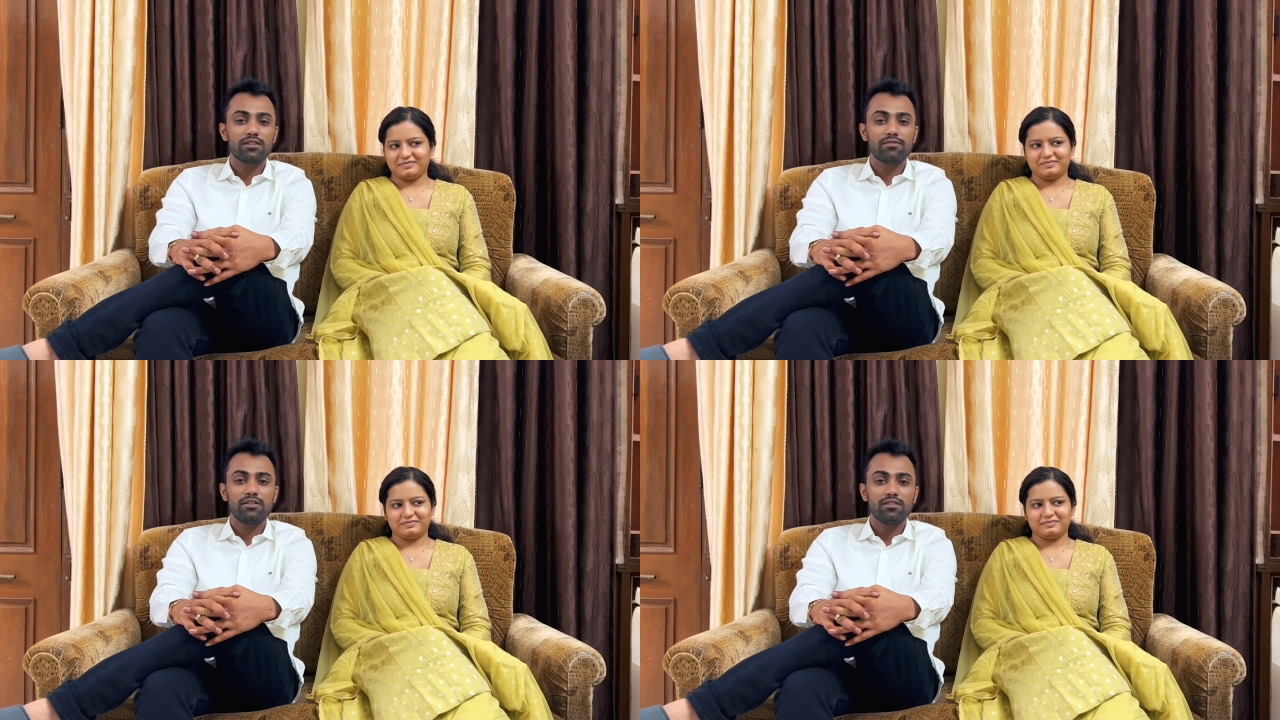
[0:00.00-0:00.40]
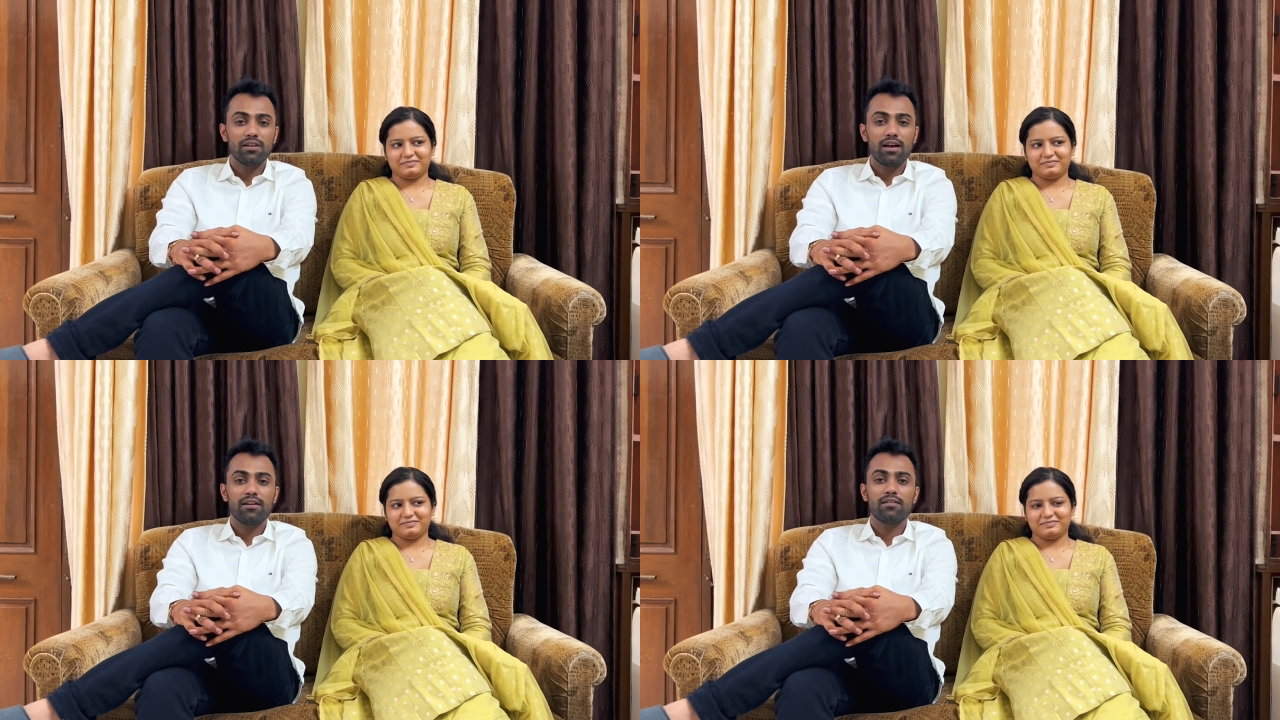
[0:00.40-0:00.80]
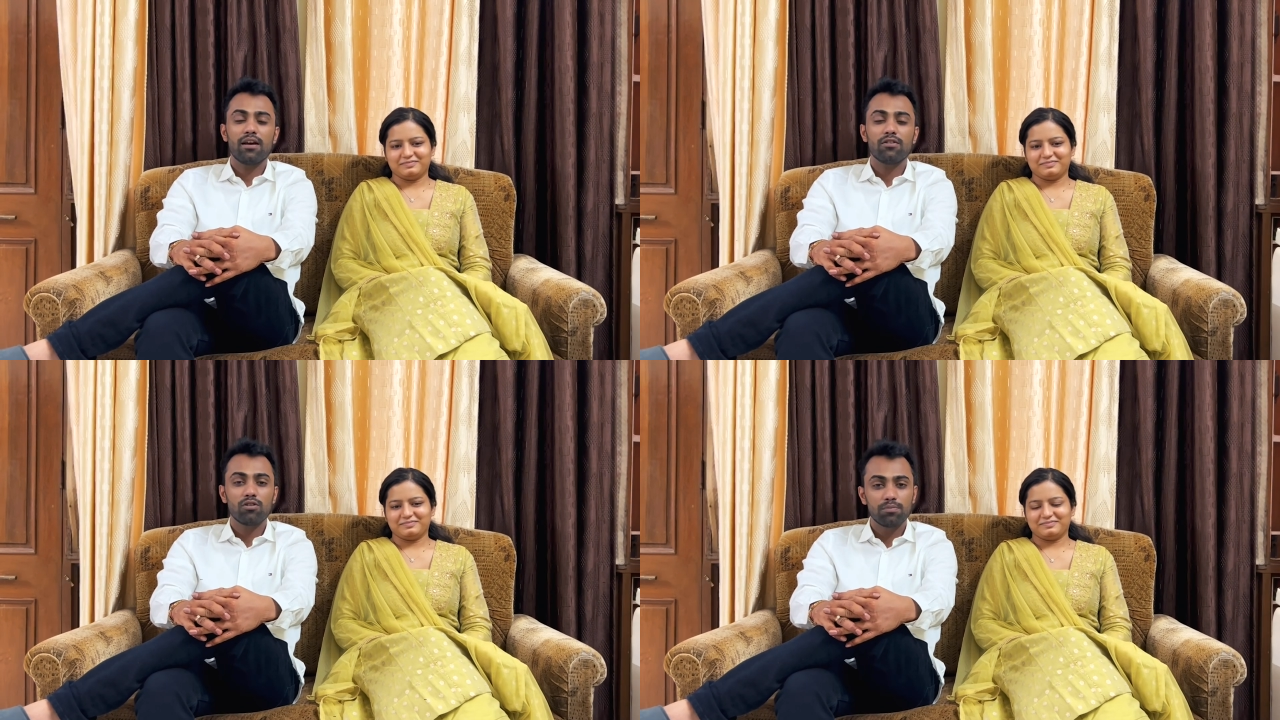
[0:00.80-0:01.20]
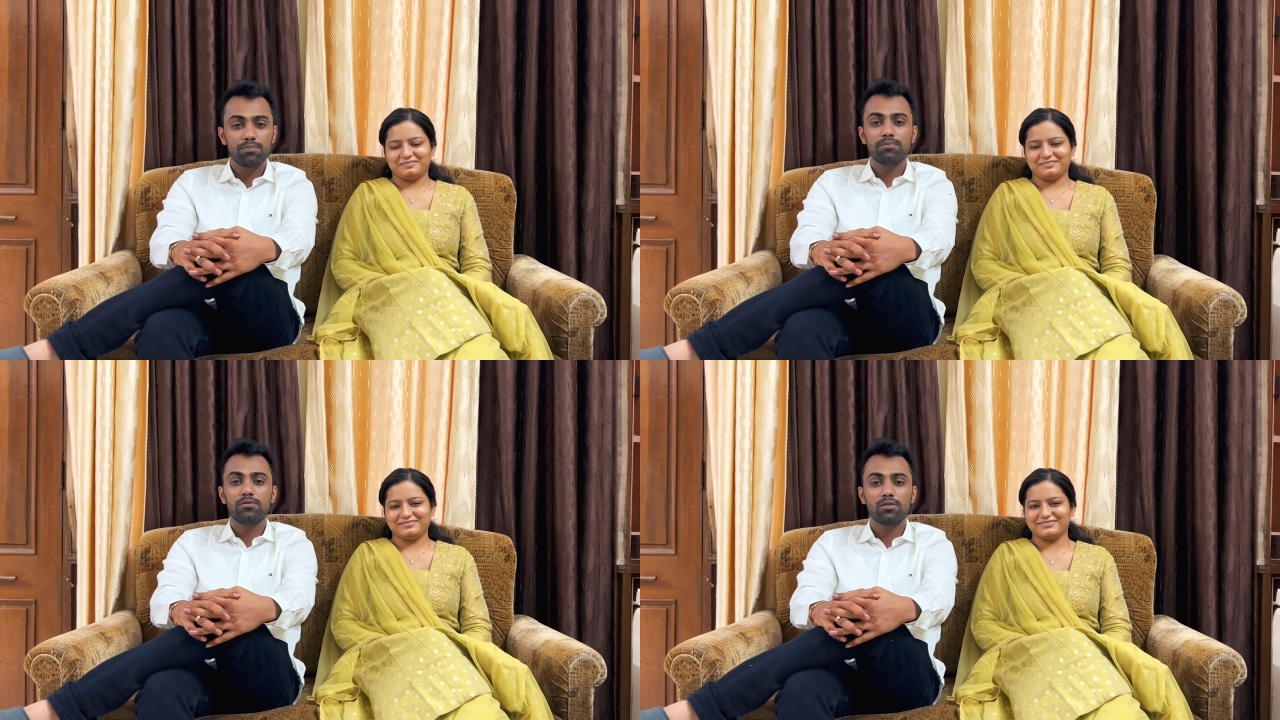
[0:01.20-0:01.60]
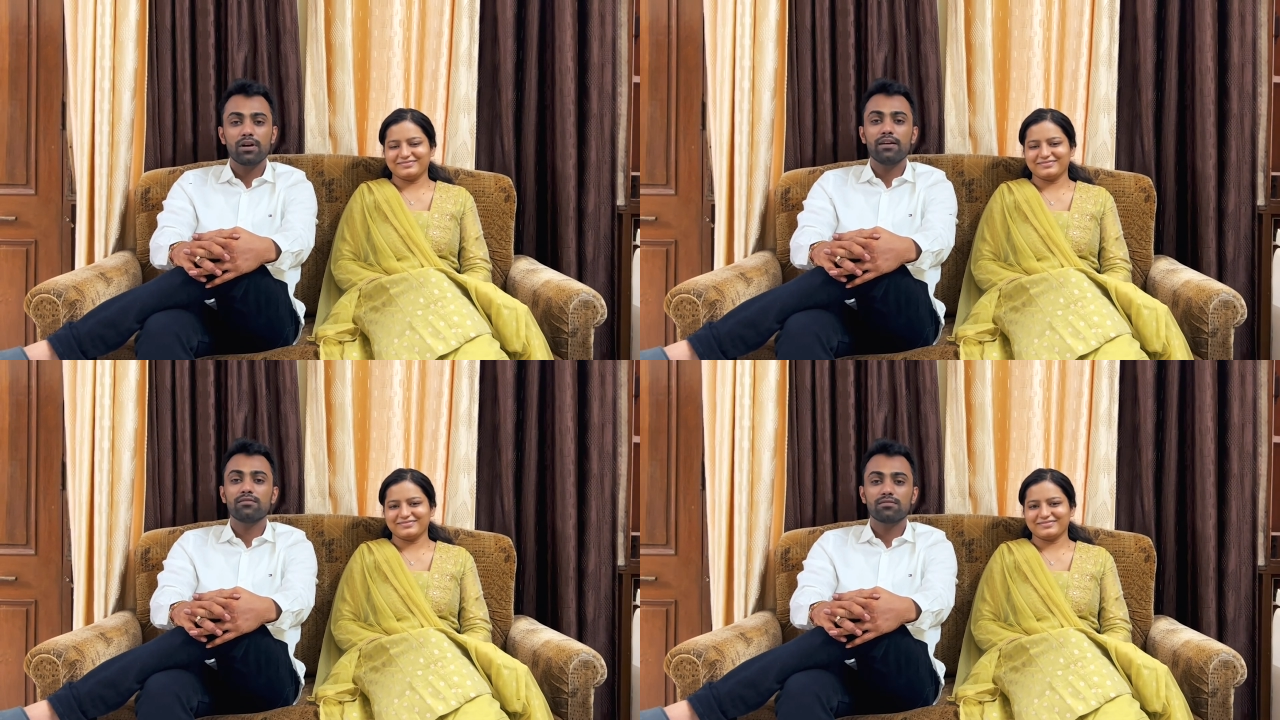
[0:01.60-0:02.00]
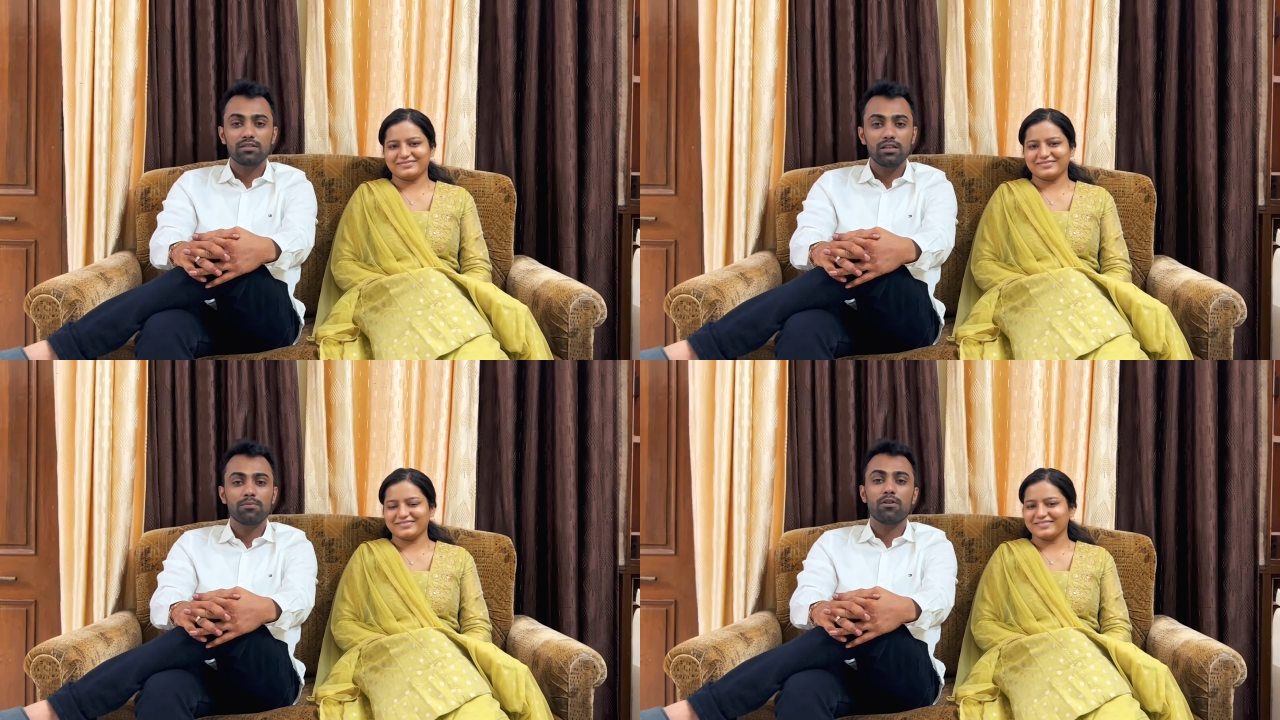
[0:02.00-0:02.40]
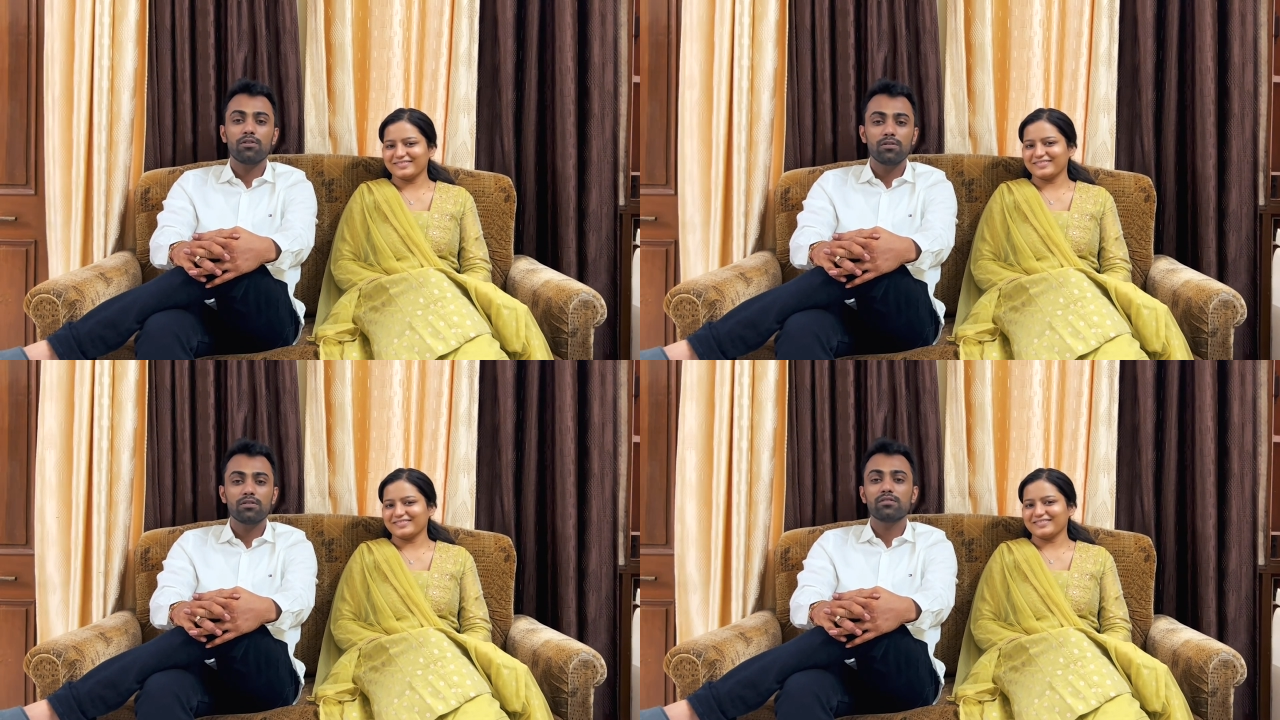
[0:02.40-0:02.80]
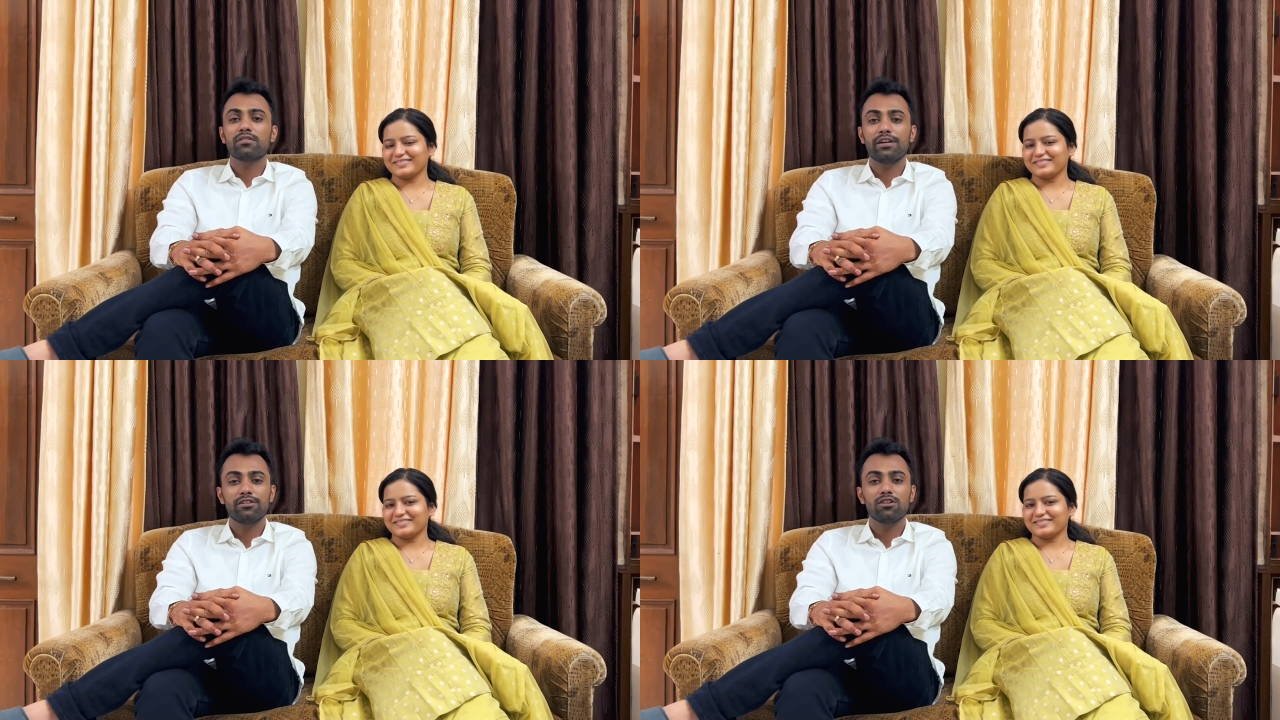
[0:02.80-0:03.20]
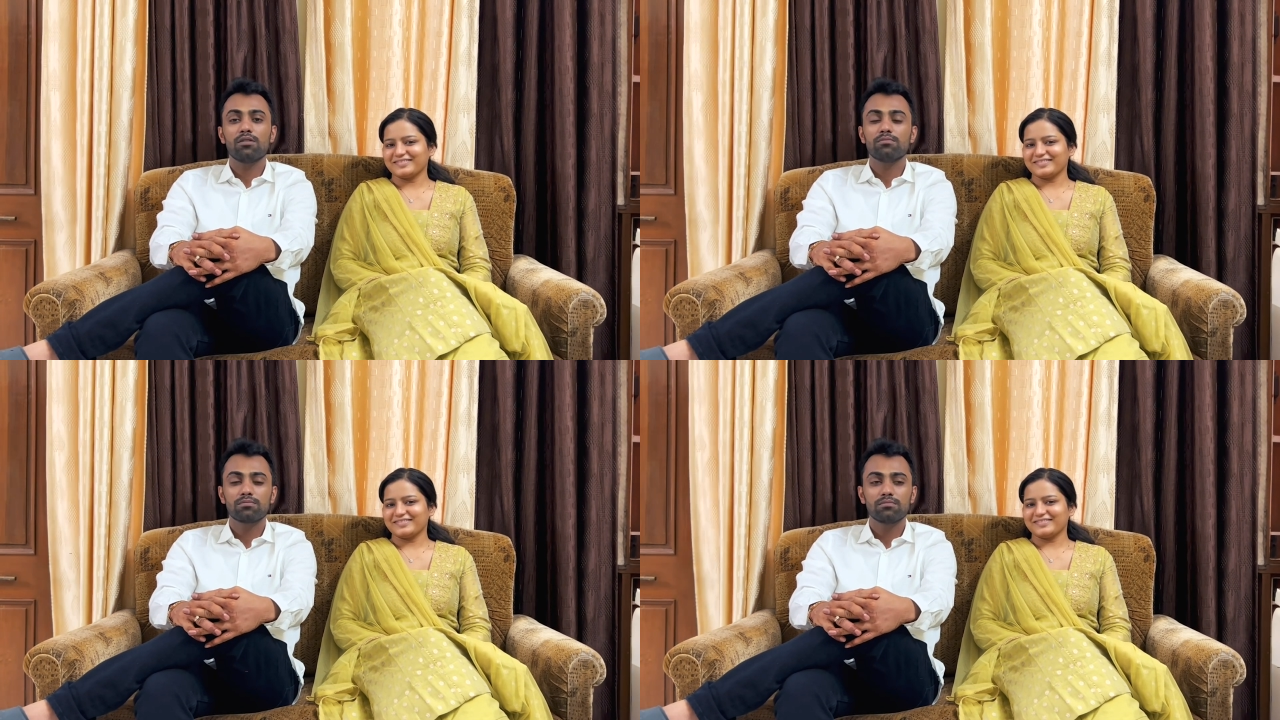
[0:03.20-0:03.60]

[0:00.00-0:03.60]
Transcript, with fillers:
Speaker 1: the event. And I hope you guys keep on doing this great job.